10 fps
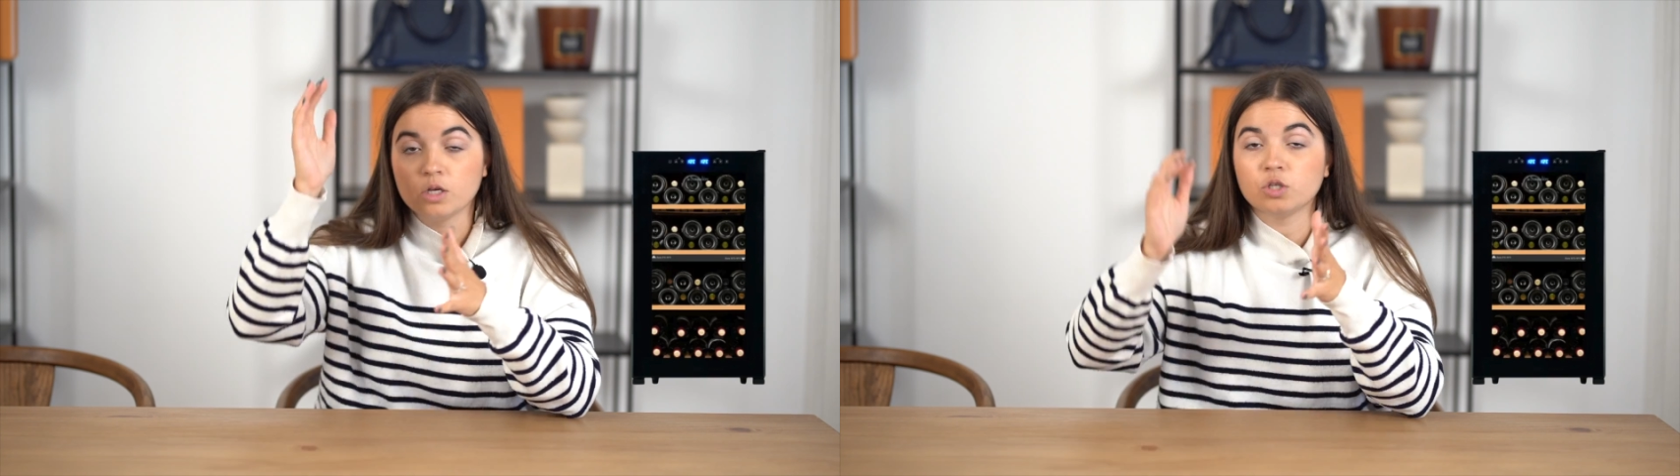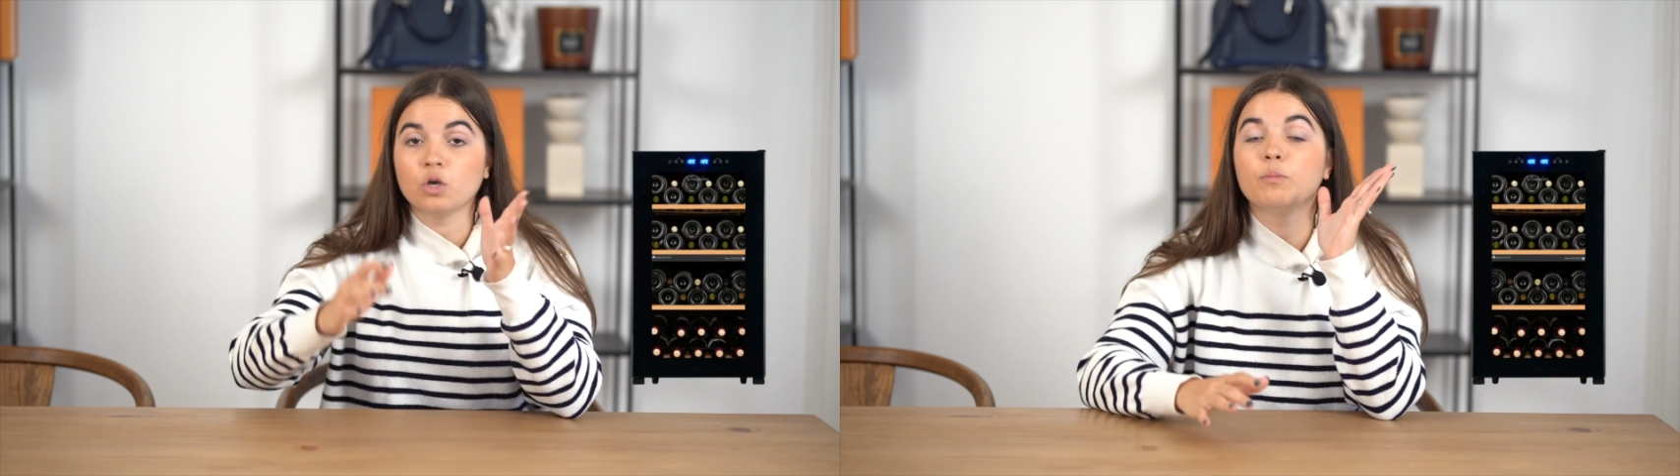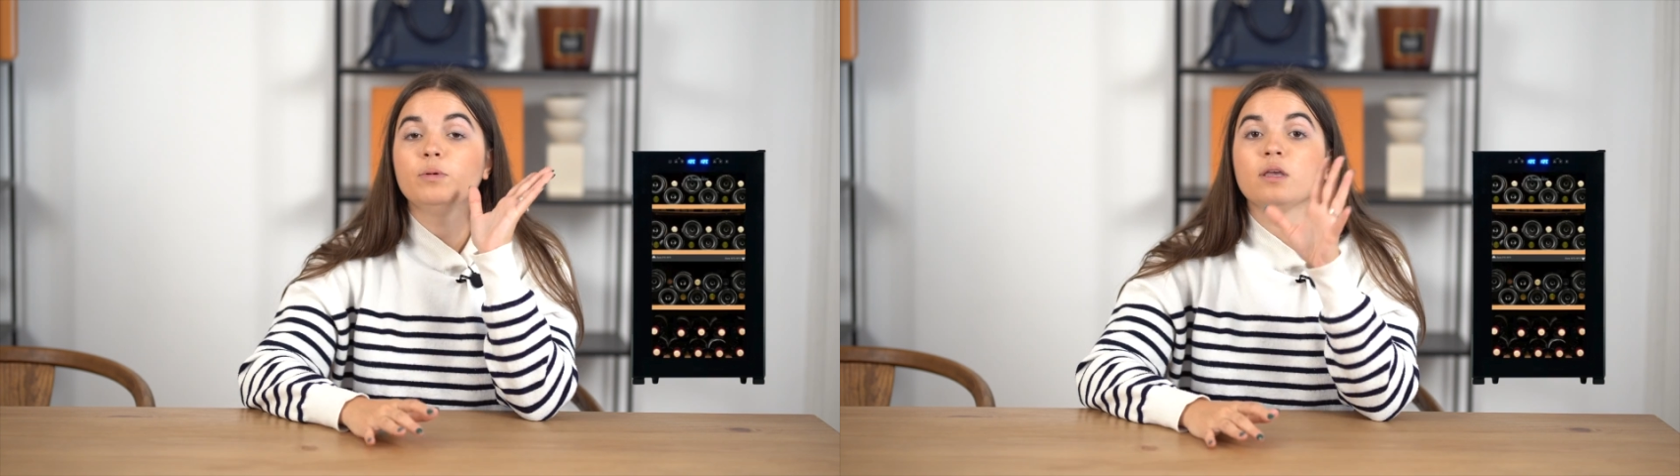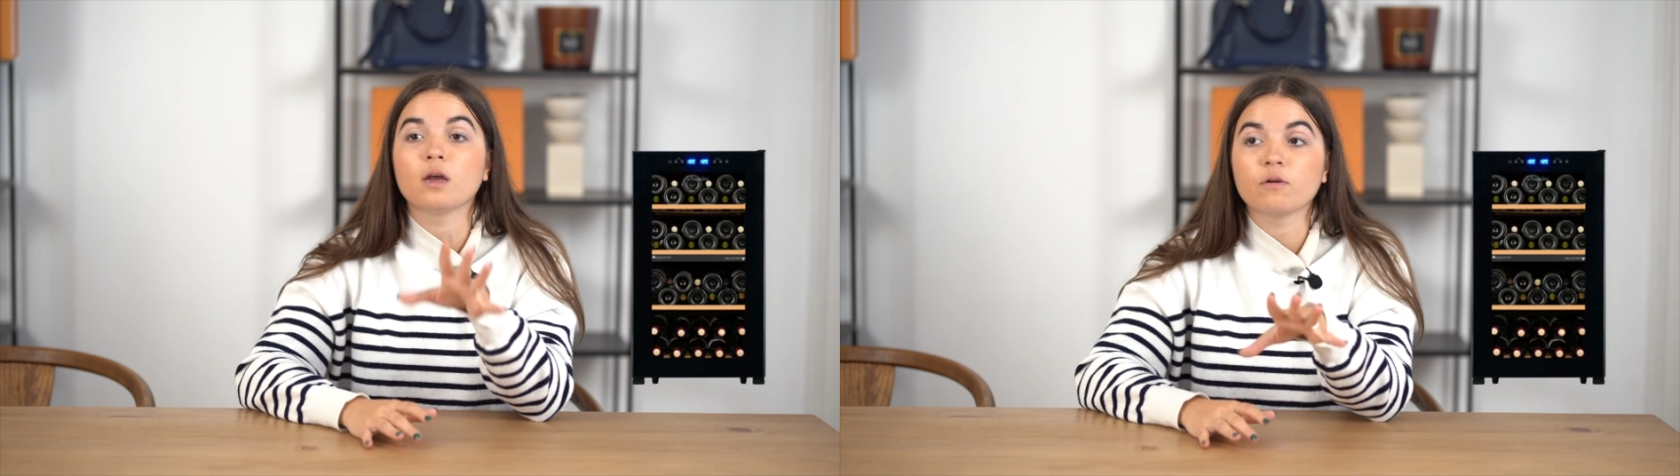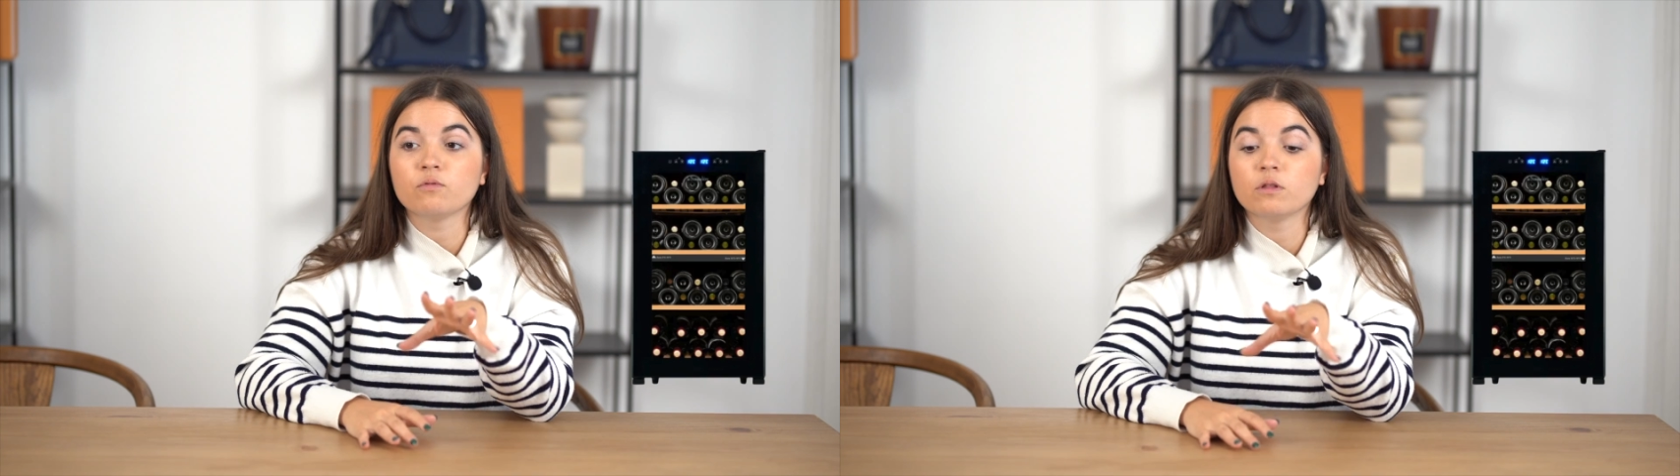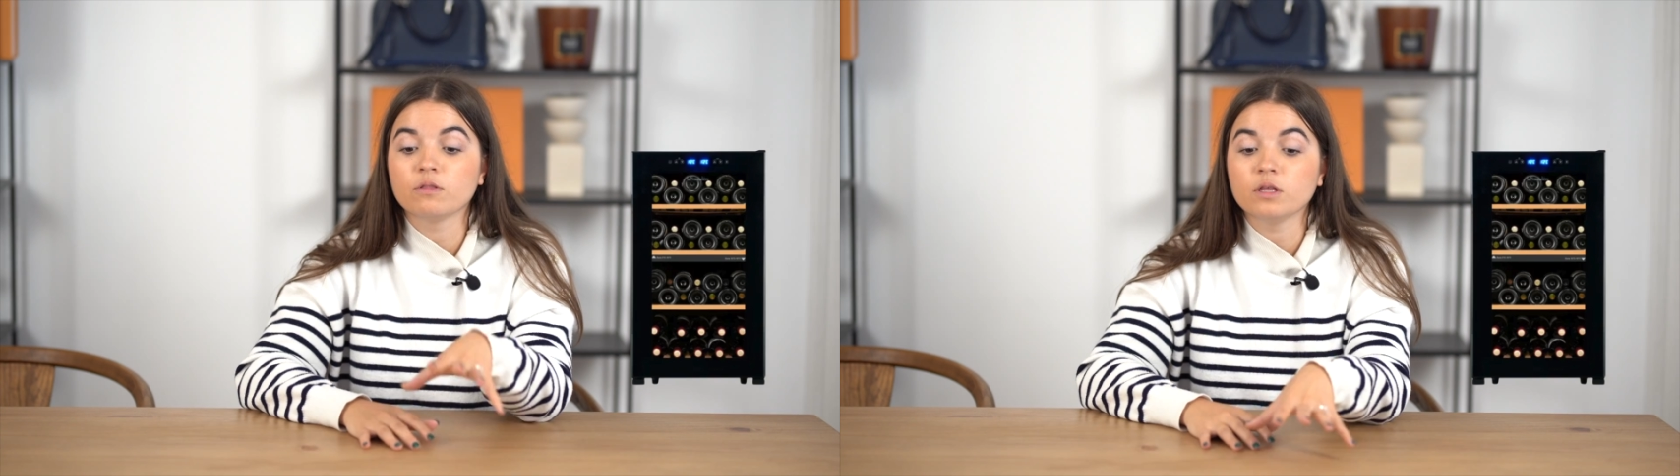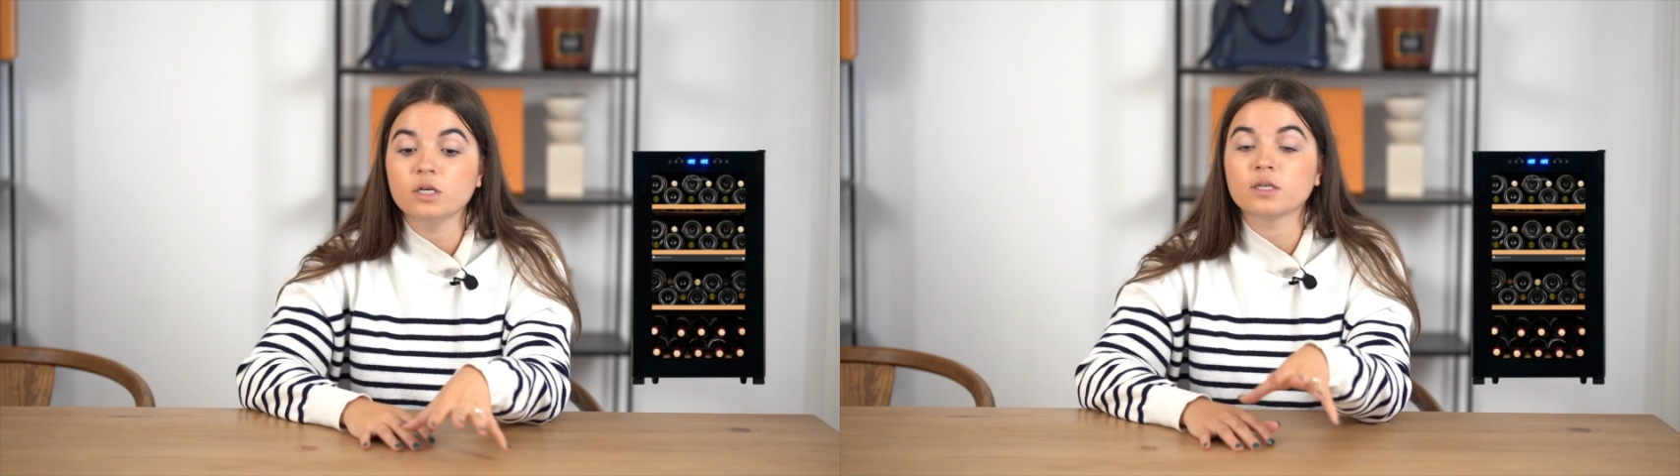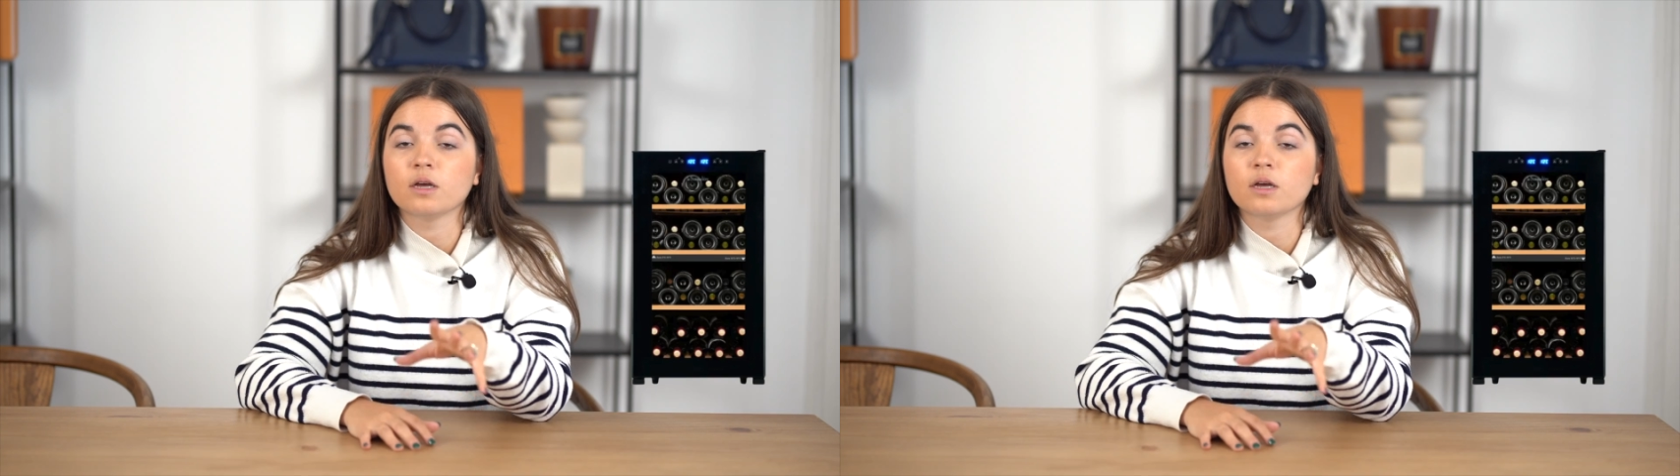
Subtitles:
So be careful on this.